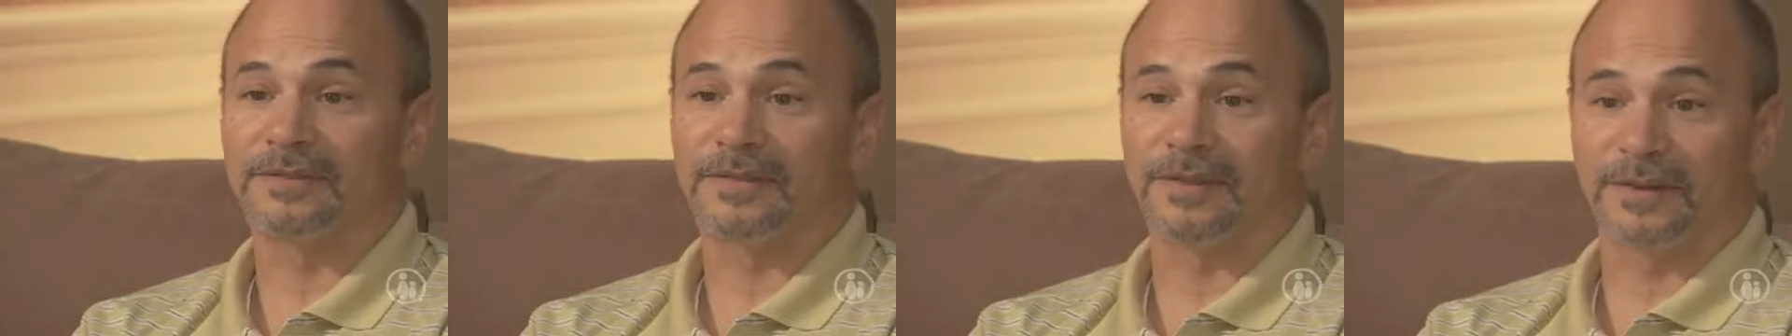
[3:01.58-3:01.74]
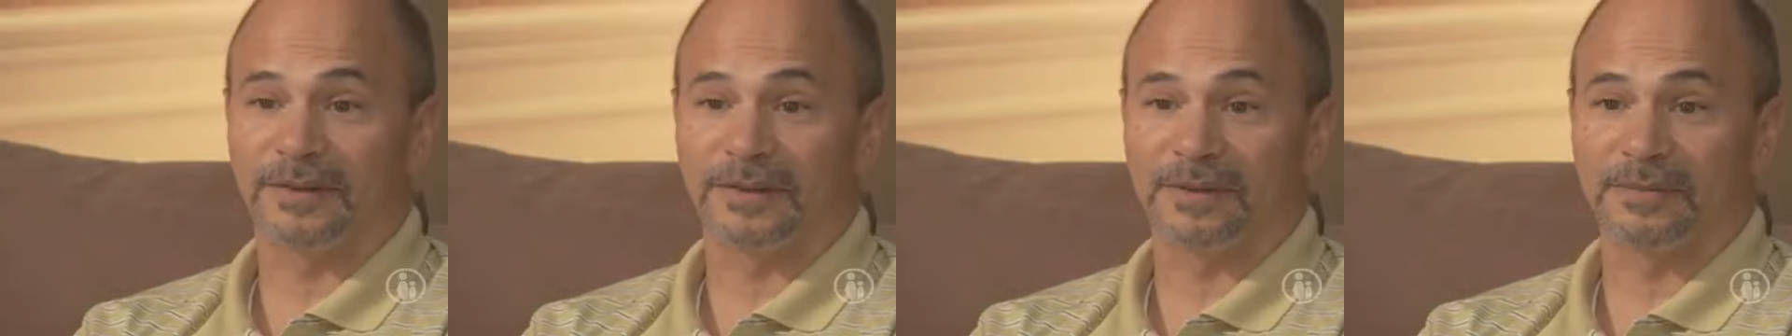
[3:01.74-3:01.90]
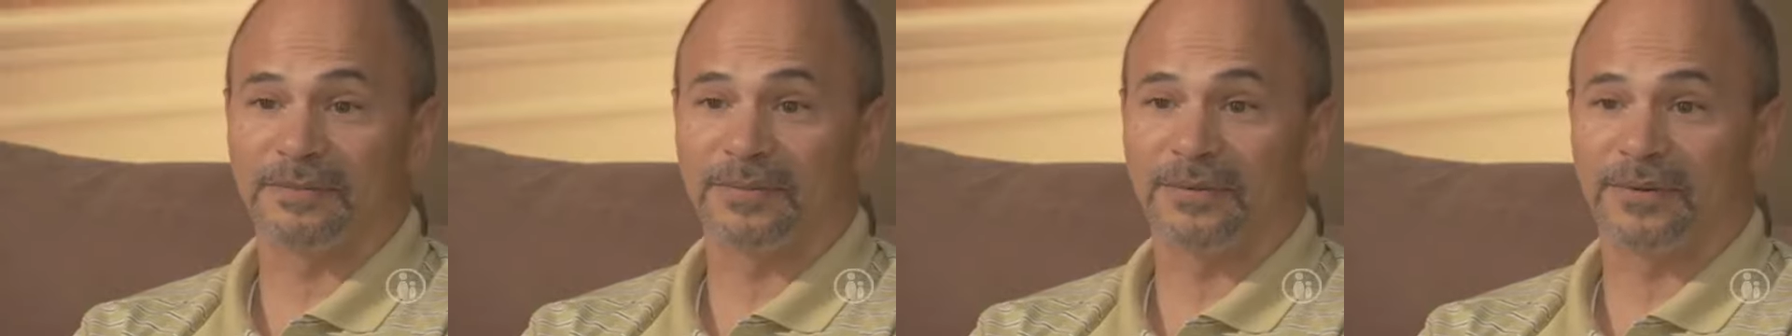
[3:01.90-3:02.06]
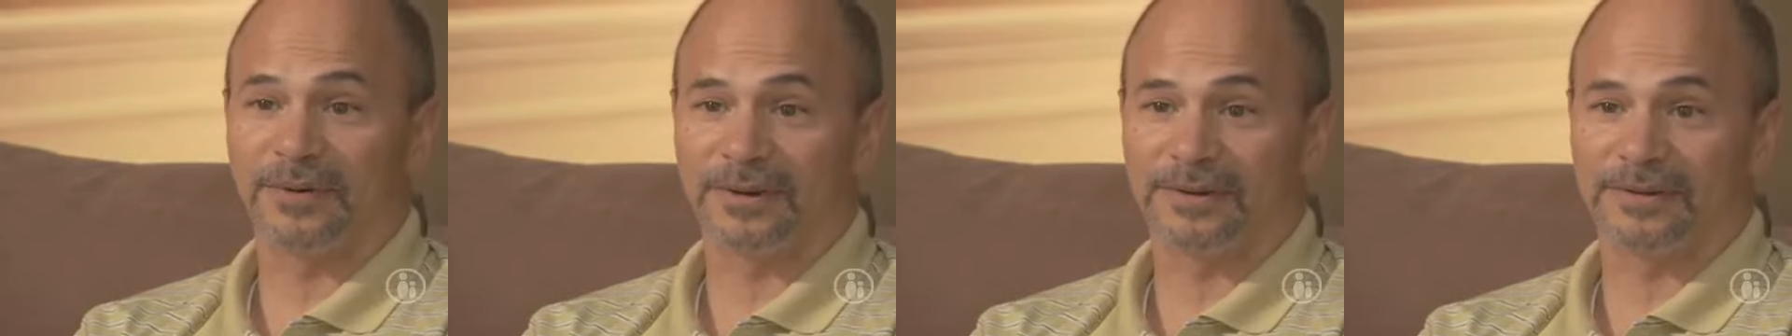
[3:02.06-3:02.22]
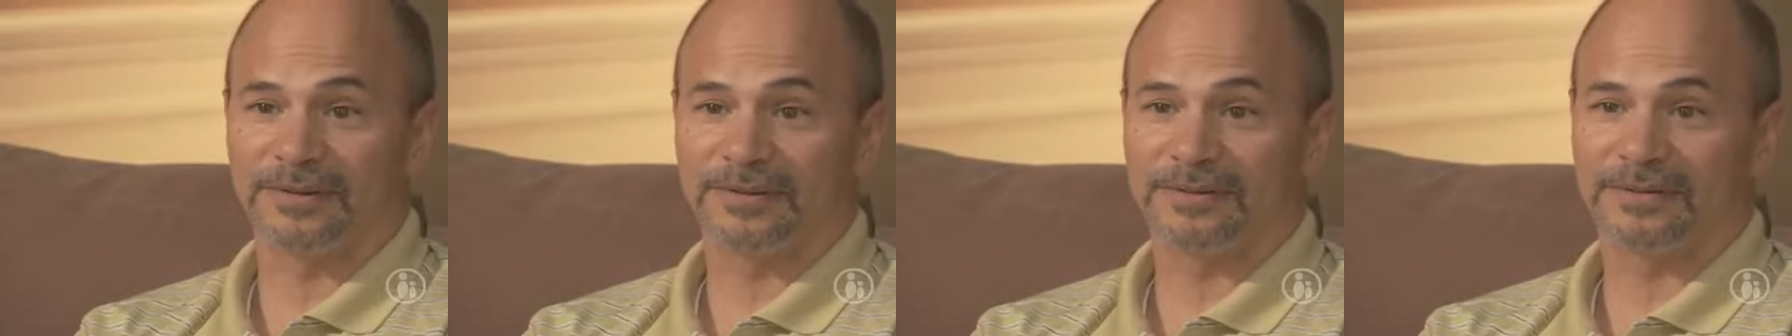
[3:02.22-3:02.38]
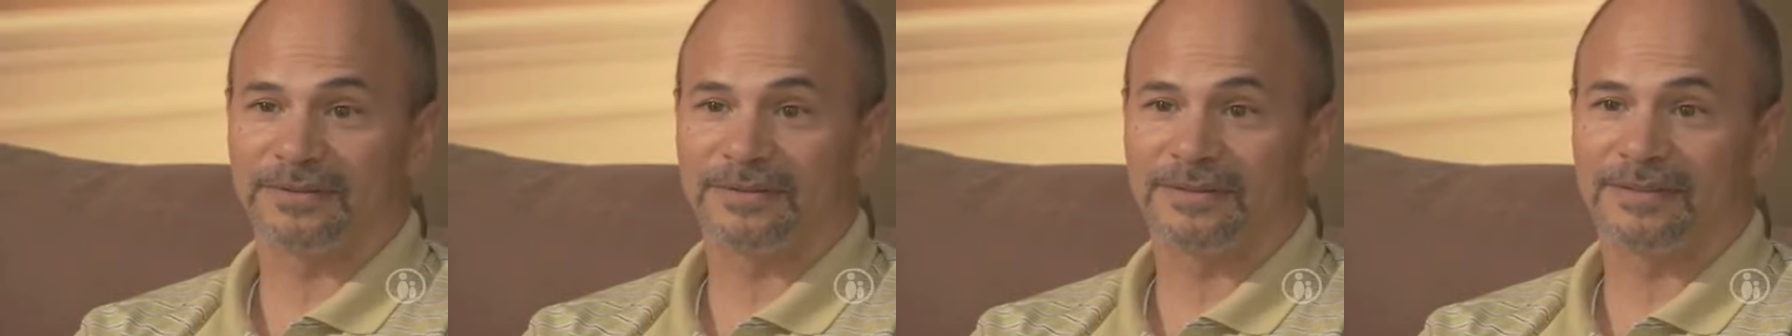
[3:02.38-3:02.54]
very
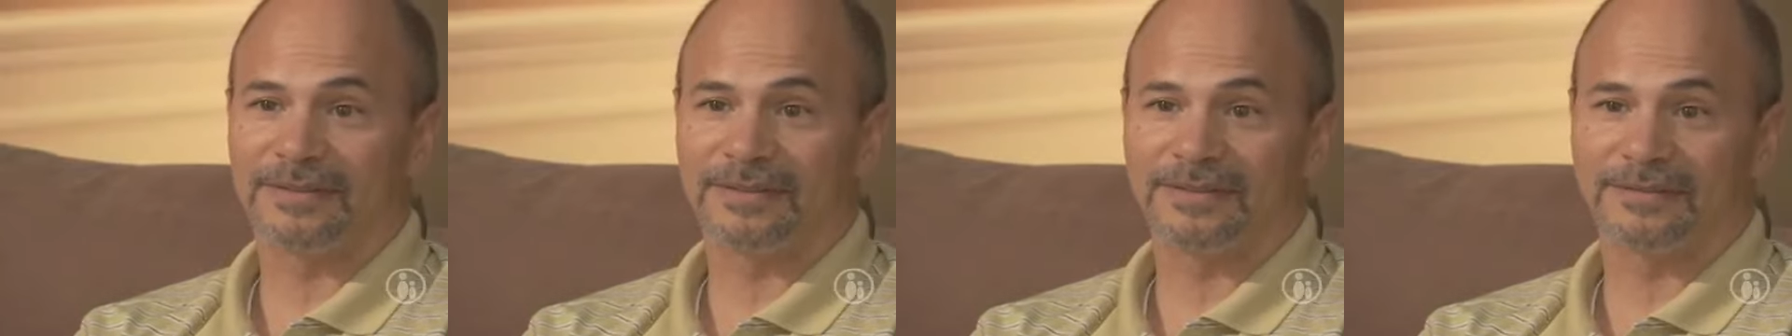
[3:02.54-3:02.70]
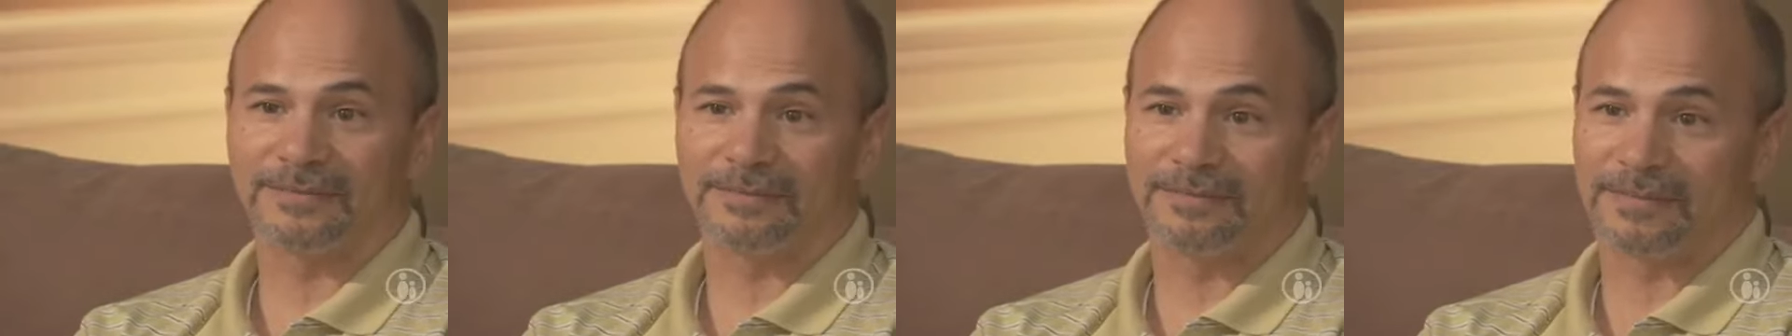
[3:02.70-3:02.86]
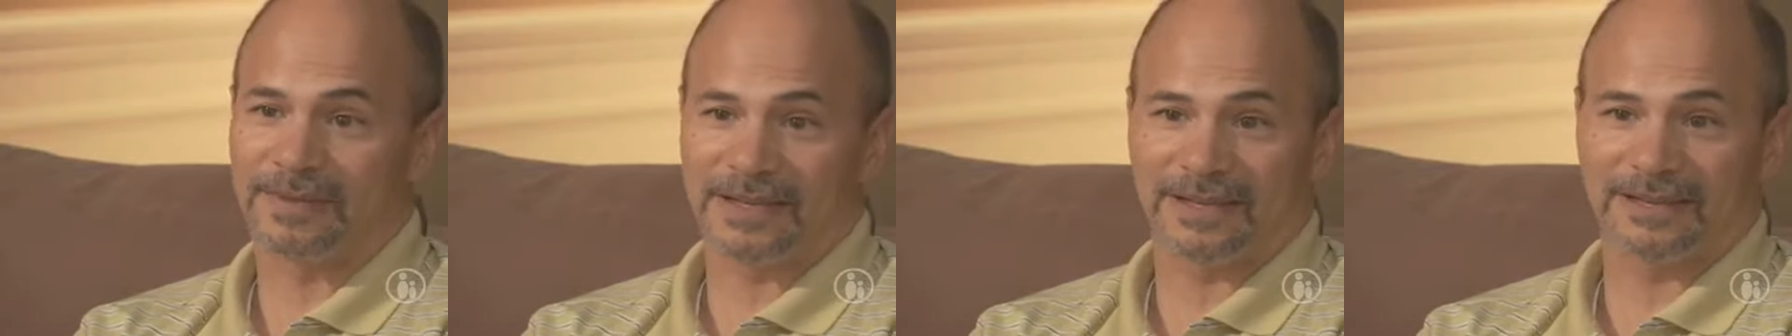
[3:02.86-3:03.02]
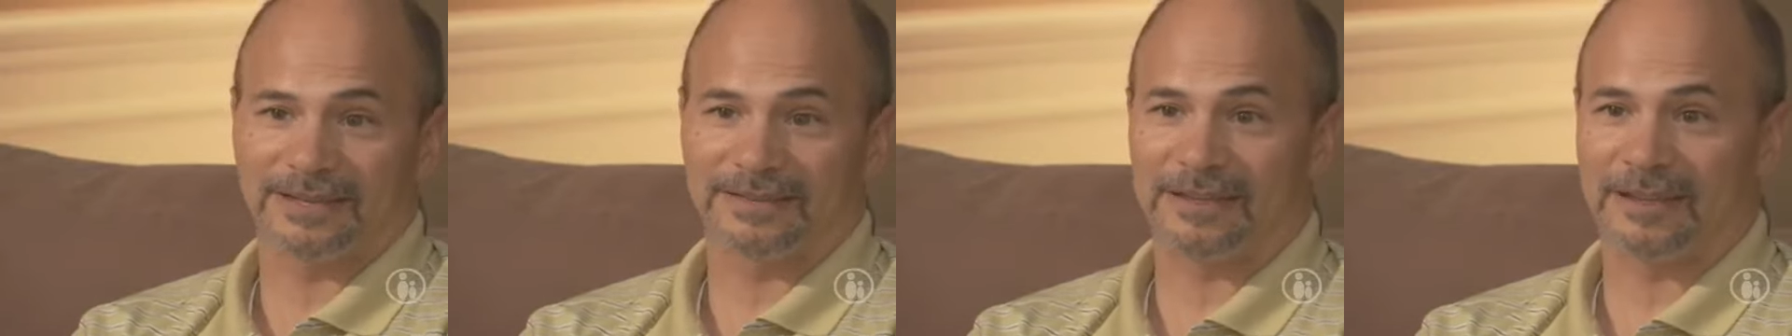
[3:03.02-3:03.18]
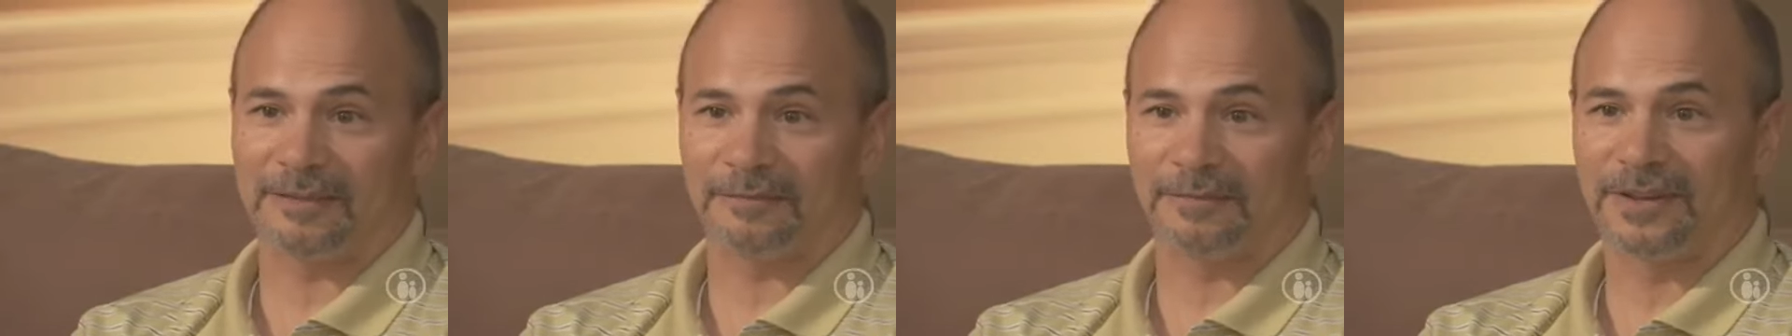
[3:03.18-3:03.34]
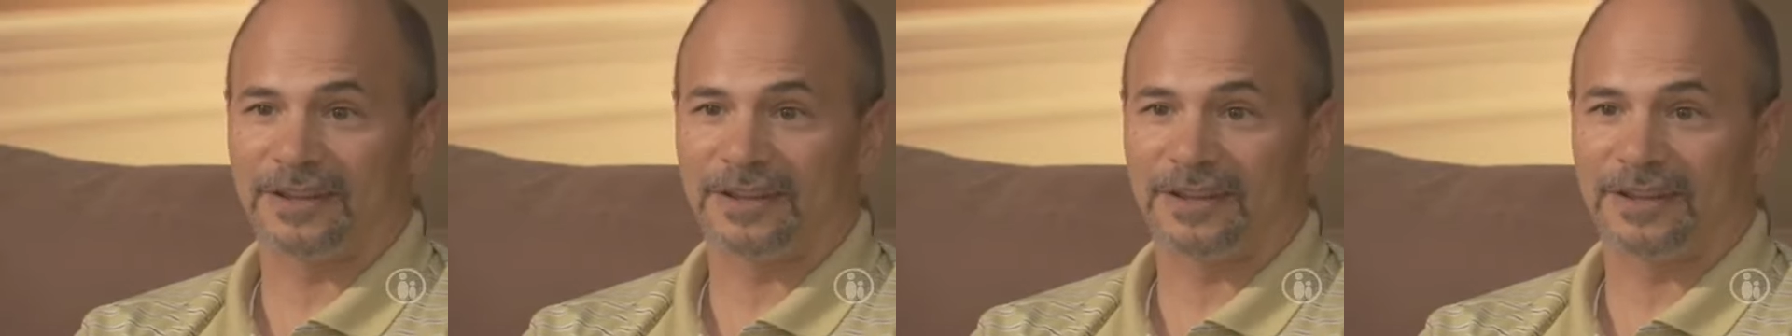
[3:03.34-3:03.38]
important because it